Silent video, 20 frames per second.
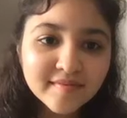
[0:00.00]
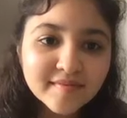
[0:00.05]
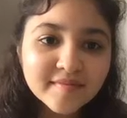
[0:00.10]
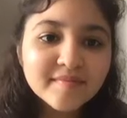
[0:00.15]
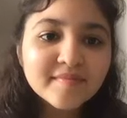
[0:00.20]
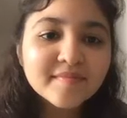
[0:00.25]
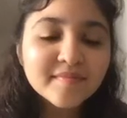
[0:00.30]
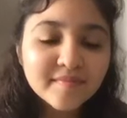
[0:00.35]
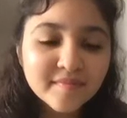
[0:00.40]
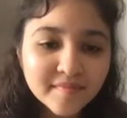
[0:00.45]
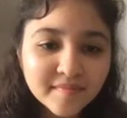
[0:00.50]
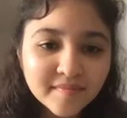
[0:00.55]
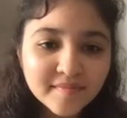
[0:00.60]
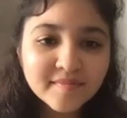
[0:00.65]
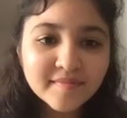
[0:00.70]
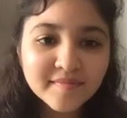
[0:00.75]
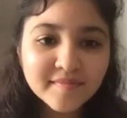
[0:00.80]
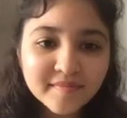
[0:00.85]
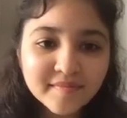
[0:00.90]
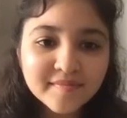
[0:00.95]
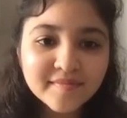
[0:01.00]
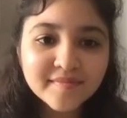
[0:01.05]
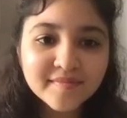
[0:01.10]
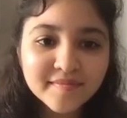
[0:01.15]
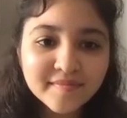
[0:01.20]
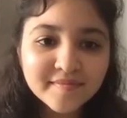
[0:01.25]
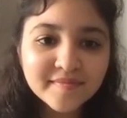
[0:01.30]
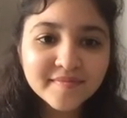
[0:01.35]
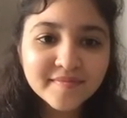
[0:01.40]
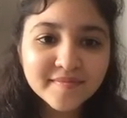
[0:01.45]

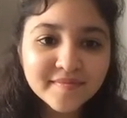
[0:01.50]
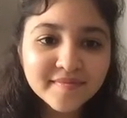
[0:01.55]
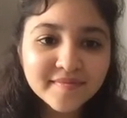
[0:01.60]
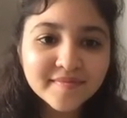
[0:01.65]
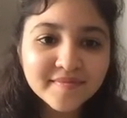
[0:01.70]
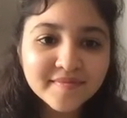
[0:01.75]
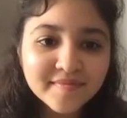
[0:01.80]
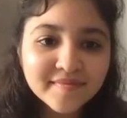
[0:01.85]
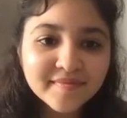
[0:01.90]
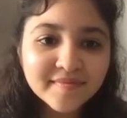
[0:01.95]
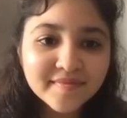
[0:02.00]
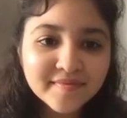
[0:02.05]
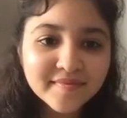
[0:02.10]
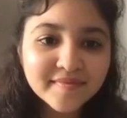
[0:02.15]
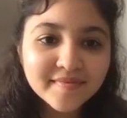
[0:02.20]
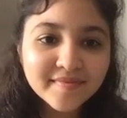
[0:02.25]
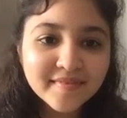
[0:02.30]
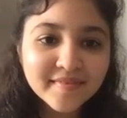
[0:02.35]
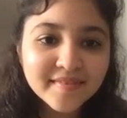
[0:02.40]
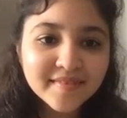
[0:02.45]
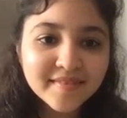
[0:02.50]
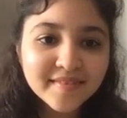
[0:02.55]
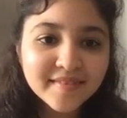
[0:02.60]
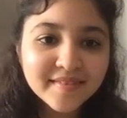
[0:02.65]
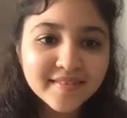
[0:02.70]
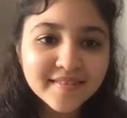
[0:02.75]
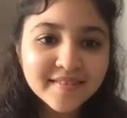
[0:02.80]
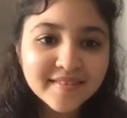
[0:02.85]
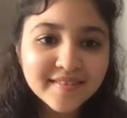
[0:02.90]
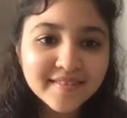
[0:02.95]

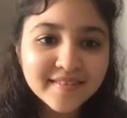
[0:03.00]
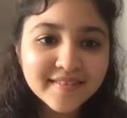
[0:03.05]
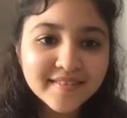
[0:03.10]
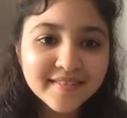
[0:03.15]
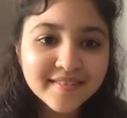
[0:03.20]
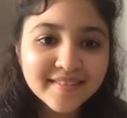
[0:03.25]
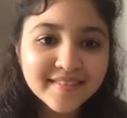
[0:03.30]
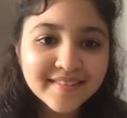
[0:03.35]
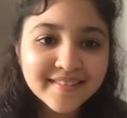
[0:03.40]
This person isn't speaking.